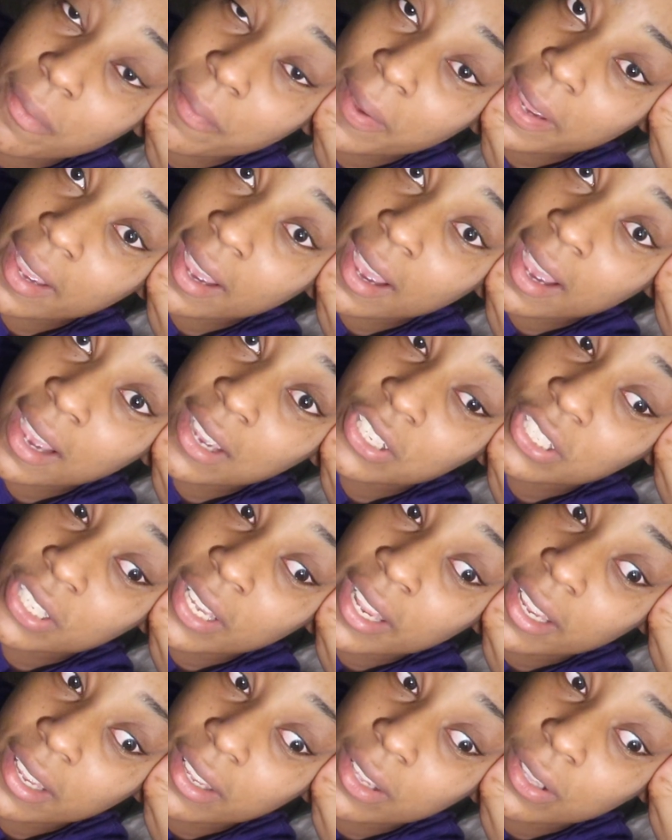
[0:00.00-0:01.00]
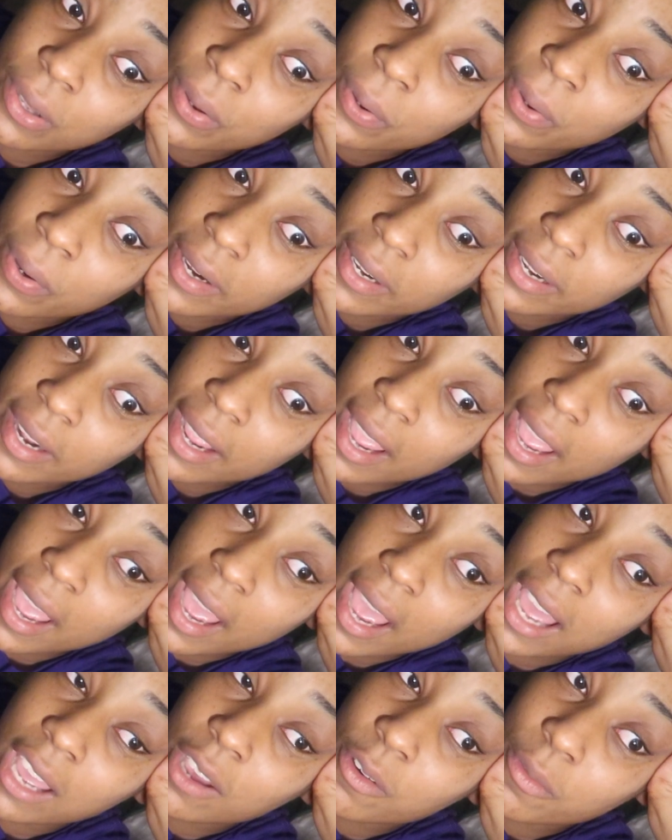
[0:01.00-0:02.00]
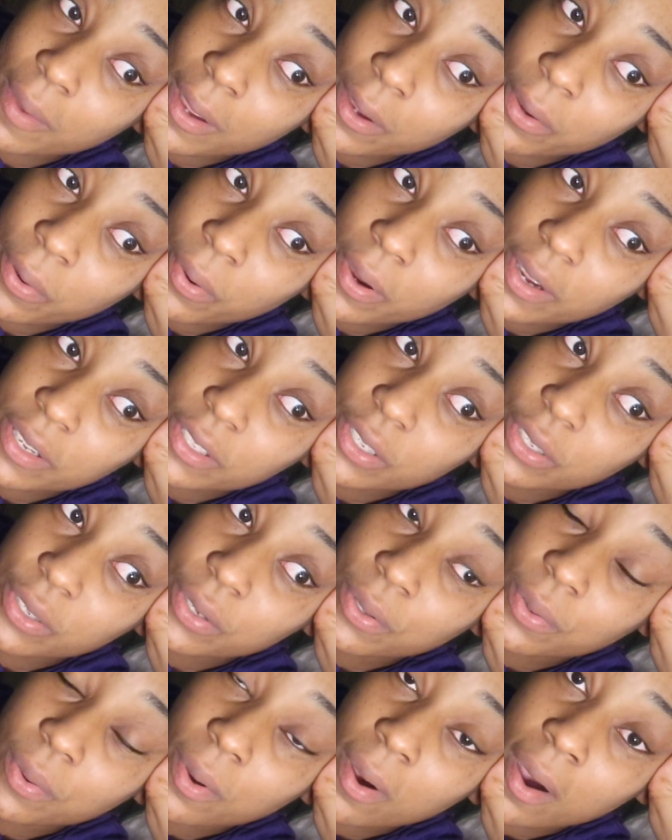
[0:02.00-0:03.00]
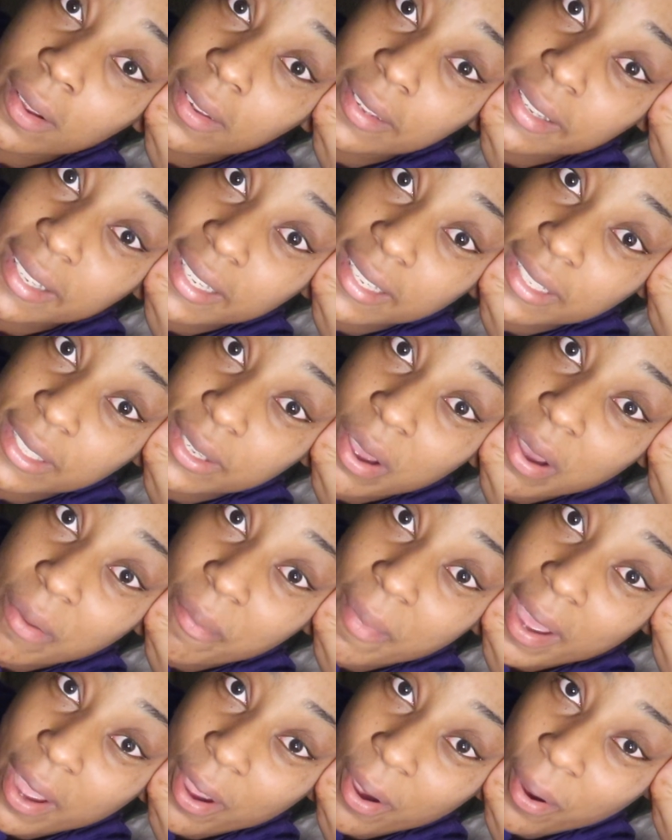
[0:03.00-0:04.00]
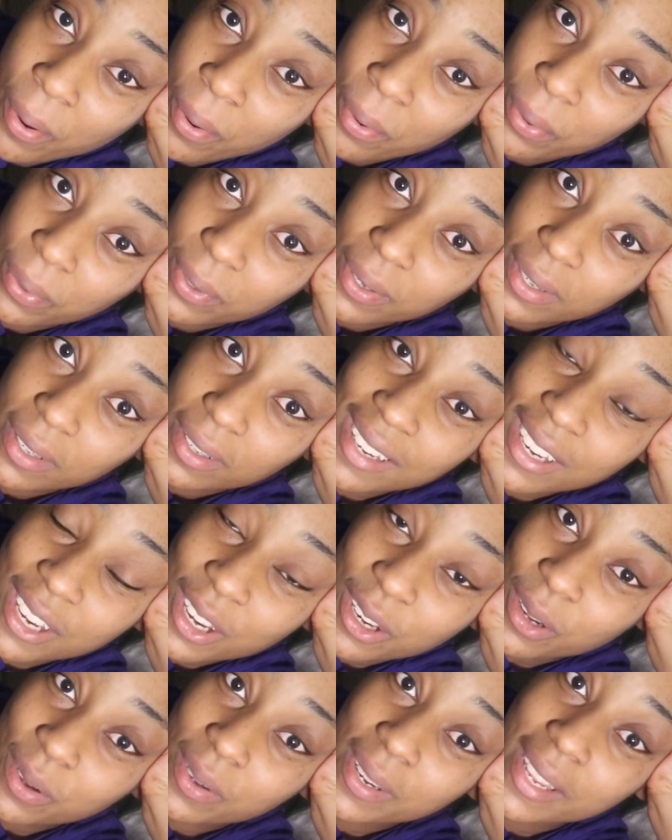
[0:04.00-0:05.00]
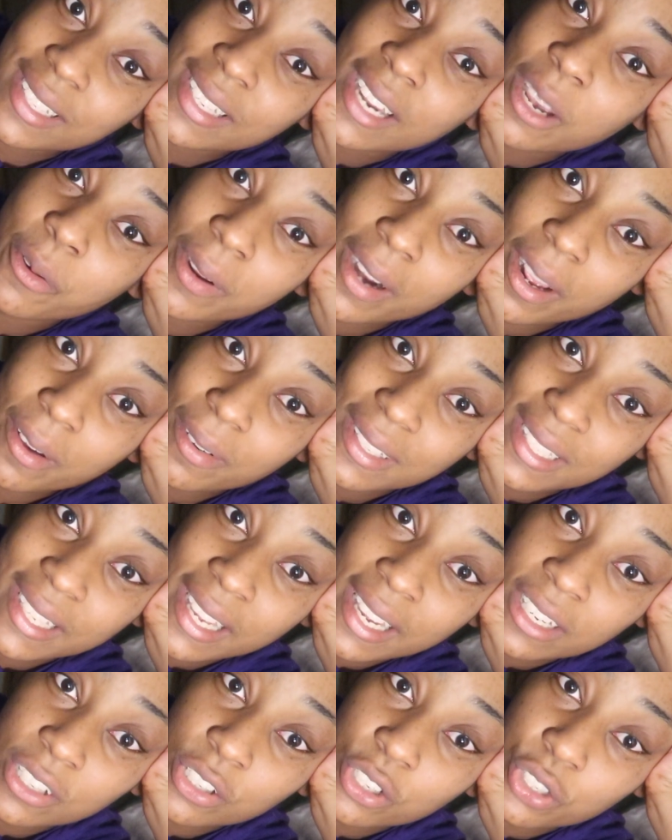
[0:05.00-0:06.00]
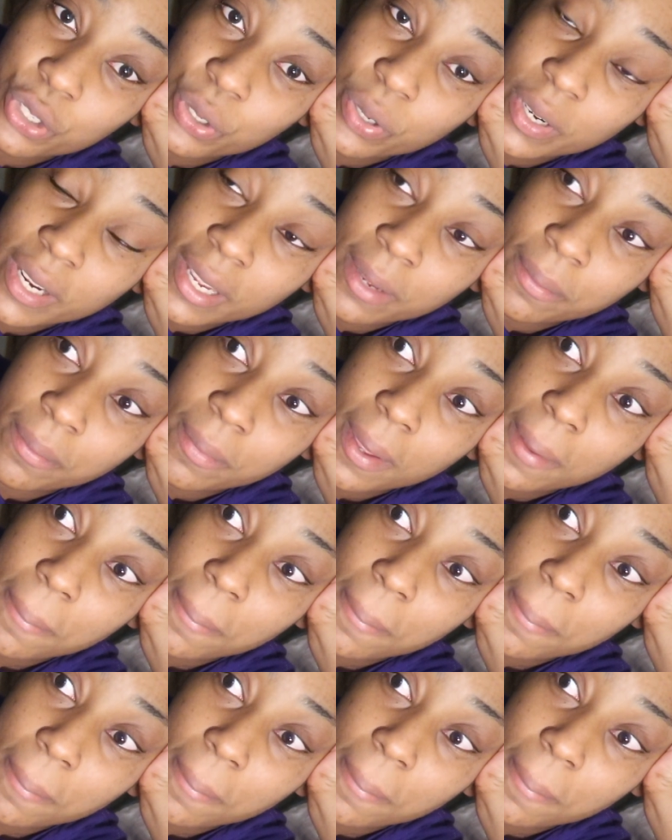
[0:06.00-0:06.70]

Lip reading: my gosh, like, Lord, how am I going to do all of this on my own? You know, that's not what I was saying in the dream,